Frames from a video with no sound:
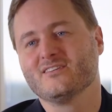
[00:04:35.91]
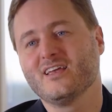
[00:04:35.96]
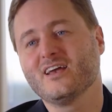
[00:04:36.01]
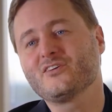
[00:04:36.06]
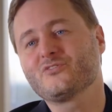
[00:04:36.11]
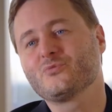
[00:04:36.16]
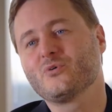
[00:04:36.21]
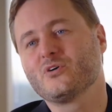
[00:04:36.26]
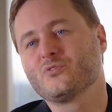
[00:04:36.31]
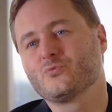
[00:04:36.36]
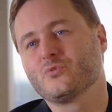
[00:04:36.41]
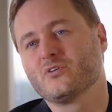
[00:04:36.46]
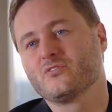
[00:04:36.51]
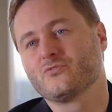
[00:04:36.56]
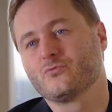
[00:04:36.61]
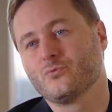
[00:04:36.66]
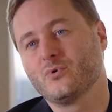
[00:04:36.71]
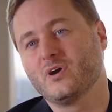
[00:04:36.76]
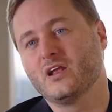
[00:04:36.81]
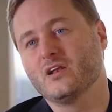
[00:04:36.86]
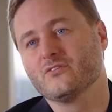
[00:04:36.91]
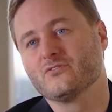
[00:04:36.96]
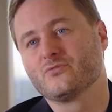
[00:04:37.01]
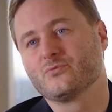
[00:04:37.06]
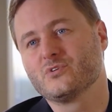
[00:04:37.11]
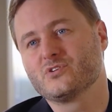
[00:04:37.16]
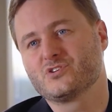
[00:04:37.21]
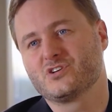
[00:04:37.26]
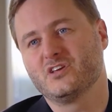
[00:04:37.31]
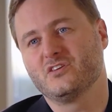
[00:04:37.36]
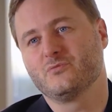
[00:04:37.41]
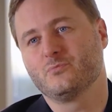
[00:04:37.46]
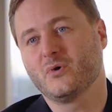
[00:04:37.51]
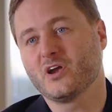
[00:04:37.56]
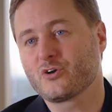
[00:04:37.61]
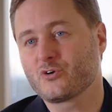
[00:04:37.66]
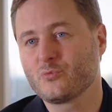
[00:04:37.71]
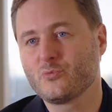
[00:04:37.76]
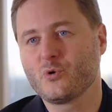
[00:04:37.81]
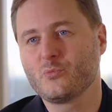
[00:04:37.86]
The next one was Wheels, which
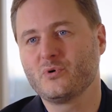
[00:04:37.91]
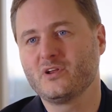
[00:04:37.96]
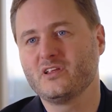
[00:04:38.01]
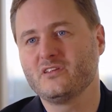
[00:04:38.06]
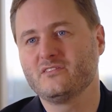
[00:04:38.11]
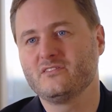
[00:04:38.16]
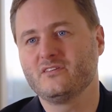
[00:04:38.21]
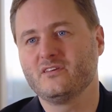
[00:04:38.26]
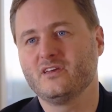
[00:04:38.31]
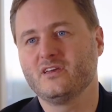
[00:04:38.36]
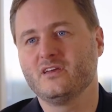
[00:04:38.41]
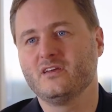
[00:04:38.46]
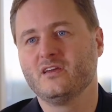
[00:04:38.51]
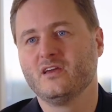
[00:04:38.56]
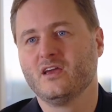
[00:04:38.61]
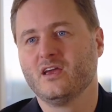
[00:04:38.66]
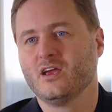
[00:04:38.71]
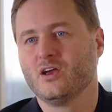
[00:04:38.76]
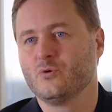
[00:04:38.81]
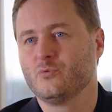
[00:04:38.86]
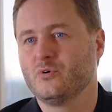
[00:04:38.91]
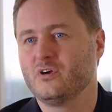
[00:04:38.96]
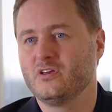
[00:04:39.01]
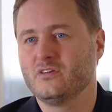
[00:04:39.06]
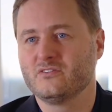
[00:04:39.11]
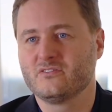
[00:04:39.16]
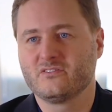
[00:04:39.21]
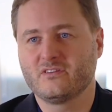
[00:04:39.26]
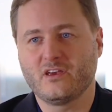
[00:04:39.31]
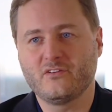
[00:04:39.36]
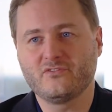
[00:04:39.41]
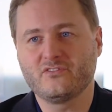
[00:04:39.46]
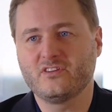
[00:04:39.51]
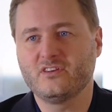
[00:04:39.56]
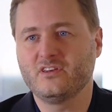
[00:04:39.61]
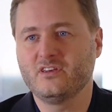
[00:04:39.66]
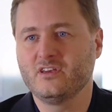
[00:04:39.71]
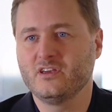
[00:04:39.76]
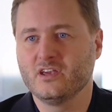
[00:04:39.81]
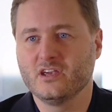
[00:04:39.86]
is micromobility with
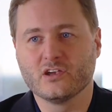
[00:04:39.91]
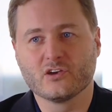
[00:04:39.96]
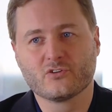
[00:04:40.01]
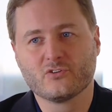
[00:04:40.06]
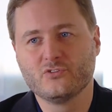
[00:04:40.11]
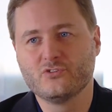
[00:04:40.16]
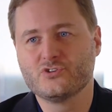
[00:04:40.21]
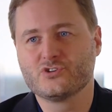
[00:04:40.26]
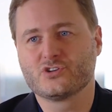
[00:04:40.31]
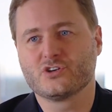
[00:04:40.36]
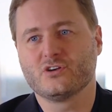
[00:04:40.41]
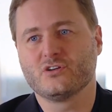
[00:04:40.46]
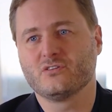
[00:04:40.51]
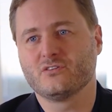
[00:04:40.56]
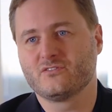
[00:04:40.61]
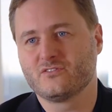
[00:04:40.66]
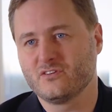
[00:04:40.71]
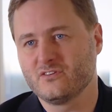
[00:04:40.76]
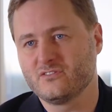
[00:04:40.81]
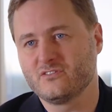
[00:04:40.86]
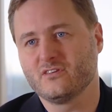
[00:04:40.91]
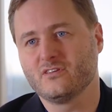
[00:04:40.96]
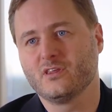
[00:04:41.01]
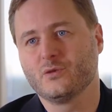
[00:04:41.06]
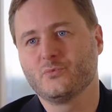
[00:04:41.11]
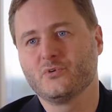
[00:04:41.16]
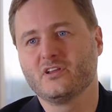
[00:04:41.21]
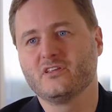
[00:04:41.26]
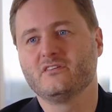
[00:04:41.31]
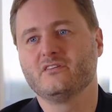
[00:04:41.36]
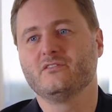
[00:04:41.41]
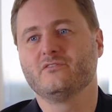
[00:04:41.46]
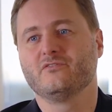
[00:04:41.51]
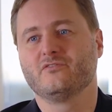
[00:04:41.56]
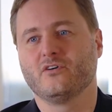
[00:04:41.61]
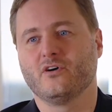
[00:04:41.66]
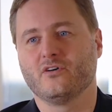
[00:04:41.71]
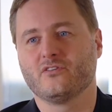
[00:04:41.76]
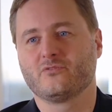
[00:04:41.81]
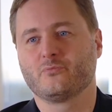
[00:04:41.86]
safety, inclusion,
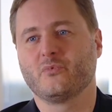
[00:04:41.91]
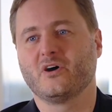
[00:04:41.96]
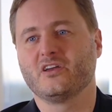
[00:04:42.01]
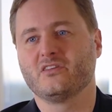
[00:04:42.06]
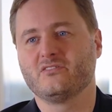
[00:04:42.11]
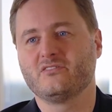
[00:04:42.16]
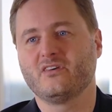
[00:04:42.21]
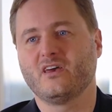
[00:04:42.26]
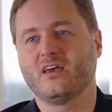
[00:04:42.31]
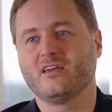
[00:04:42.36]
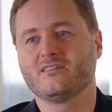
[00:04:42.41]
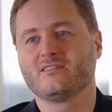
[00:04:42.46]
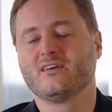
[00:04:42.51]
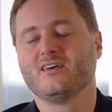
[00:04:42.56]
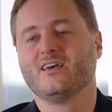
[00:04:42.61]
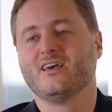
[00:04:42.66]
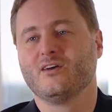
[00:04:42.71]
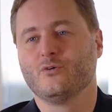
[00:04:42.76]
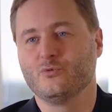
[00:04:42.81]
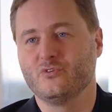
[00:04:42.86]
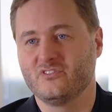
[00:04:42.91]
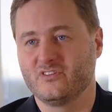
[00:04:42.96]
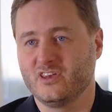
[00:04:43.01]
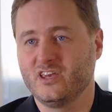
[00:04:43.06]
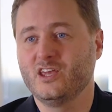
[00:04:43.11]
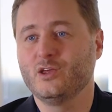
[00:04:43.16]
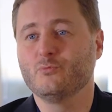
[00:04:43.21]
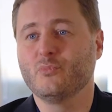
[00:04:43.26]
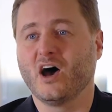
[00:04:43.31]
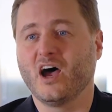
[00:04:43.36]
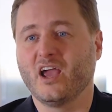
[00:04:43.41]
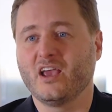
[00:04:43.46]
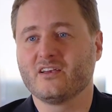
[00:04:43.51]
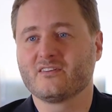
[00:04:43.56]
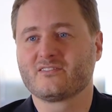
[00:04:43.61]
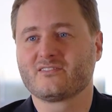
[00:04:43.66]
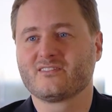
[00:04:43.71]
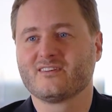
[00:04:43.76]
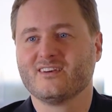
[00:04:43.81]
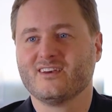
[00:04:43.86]
sustainability first mindset with
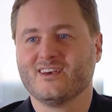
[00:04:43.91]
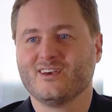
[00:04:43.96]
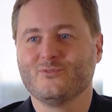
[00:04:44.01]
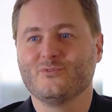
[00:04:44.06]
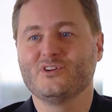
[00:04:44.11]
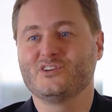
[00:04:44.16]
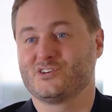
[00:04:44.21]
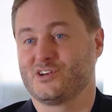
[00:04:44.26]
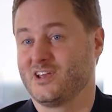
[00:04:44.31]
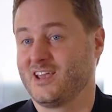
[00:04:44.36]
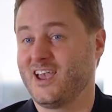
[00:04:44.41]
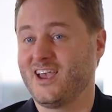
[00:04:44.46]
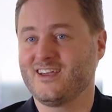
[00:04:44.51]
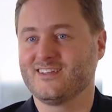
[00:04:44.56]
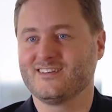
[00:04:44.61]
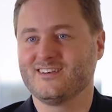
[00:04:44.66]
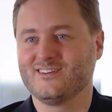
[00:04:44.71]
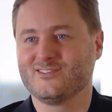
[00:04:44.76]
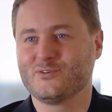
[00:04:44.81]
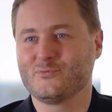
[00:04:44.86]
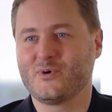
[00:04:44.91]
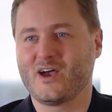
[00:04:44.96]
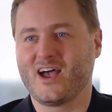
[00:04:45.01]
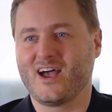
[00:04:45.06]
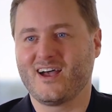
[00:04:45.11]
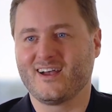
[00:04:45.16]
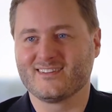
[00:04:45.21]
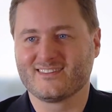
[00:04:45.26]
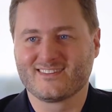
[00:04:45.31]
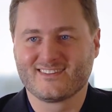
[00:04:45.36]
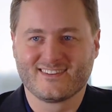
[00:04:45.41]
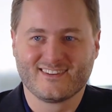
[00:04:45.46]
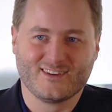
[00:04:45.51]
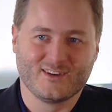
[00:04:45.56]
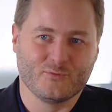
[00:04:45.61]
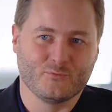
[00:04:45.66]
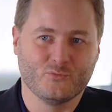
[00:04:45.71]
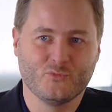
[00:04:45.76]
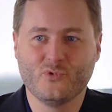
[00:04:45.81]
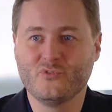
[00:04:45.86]
e-bikes, which again is about
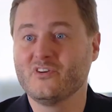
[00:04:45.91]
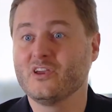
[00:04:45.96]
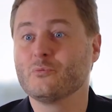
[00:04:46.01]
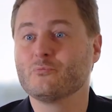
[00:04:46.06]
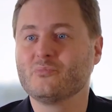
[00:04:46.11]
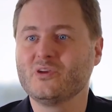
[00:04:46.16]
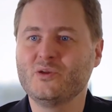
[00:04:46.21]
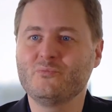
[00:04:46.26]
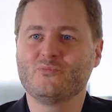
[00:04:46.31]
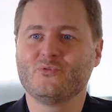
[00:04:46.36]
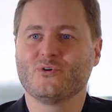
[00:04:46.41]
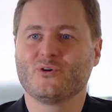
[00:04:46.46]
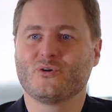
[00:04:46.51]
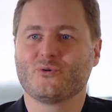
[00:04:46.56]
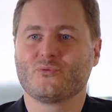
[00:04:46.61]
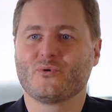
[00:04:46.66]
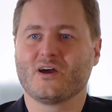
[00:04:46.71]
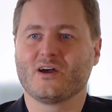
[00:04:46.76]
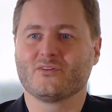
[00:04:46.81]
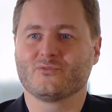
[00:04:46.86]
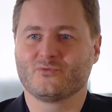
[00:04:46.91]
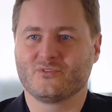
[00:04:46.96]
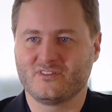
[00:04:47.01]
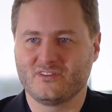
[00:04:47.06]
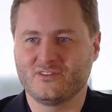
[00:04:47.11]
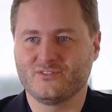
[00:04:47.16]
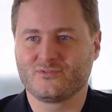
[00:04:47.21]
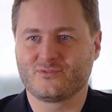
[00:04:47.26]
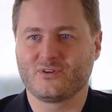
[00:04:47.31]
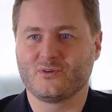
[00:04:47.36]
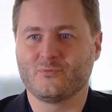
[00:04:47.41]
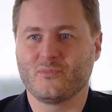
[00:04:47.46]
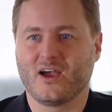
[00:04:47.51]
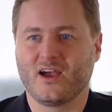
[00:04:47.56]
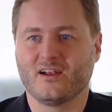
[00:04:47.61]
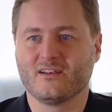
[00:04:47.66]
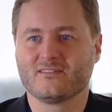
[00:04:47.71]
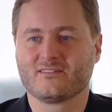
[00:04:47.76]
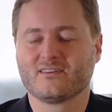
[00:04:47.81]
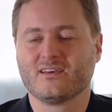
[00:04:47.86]
moving people around within three
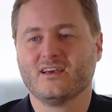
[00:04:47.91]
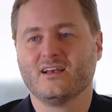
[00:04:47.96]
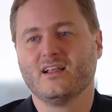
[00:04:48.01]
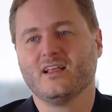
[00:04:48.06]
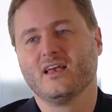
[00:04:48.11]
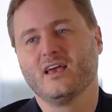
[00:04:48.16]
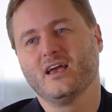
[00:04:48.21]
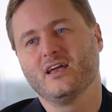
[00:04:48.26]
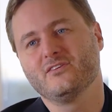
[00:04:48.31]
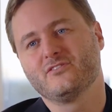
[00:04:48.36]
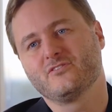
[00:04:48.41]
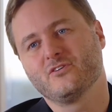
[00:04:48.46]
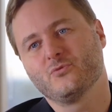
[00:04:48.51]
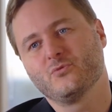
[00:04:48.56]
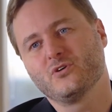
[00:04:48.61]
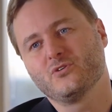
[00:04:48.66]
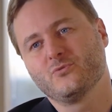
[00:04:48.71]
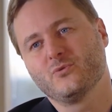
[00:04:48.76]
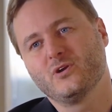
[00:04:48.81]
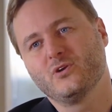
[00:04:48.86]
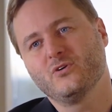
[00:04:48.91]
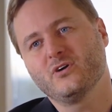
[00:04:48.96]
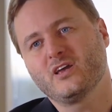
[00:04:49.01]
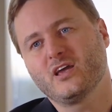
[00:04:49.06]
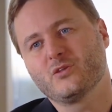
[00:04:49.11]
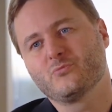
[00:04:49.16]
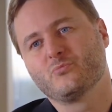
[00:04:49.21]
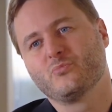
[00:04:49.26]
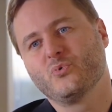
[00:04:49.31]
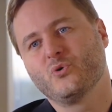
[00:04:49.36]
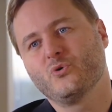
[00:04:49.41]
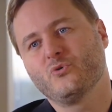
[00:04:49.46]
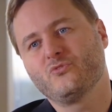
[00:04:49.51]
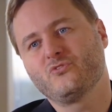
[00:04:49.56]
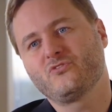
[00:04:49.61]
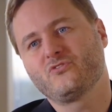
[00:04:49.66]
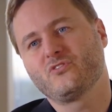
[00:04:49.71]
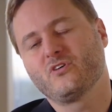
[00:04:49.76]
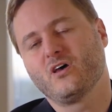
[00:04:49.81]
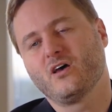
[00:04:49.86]
miles. And so when we look at
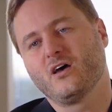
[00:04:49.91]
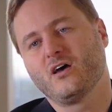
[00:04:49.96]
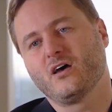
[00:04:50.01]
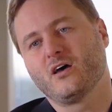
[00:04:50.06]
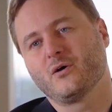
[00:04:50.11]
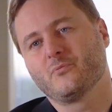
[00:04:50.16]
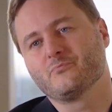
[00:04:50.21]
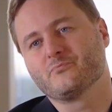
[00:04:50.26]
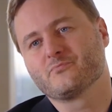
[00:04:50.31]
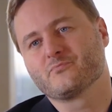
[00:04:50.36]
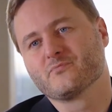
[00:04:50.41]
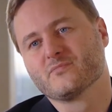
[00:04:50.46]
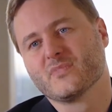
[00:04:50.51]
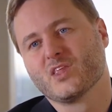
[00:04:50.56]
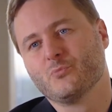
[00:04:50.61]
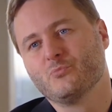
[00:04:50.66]
both um,